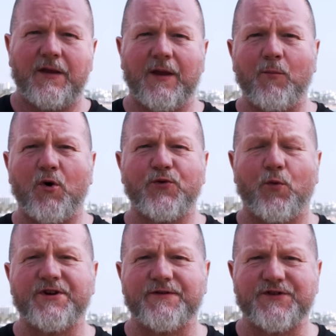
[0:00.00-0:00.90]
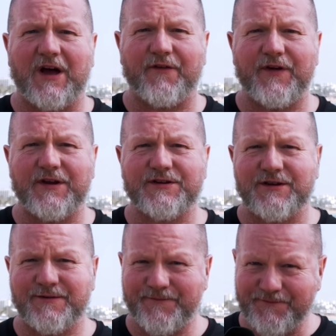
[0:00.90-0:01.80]
No more to words of
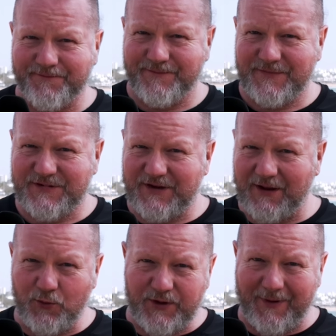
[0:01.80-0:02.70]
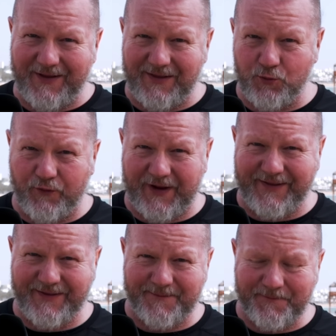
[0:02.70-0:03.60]
Scarface. Say hello to my little
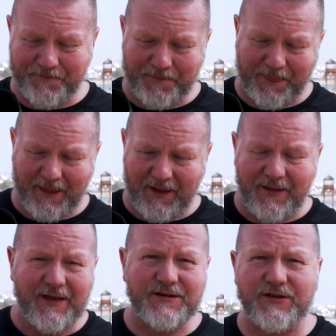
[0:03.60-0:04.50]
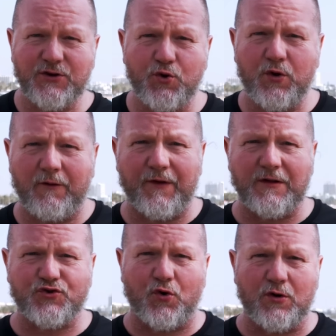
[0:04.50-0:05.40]
friend. This is the new
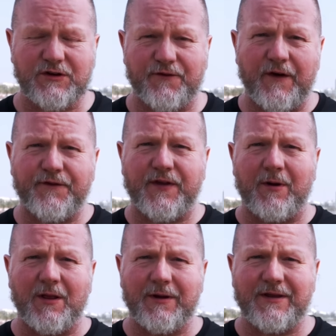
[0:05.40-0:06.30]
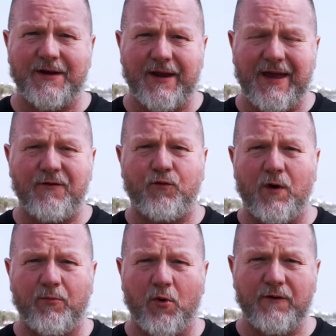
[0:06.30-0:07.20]
Viltrox 50mm
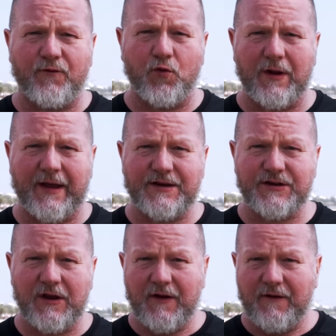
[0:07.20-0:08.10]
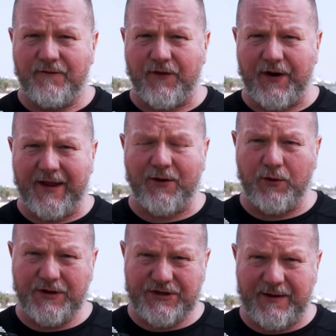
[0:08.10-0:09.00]
f1.4 lens for
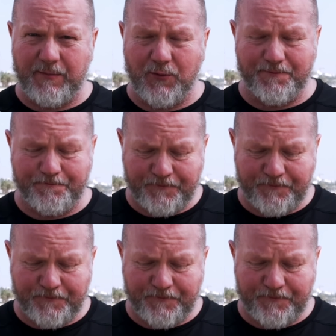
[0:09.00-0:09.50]
Nikon Z-mount.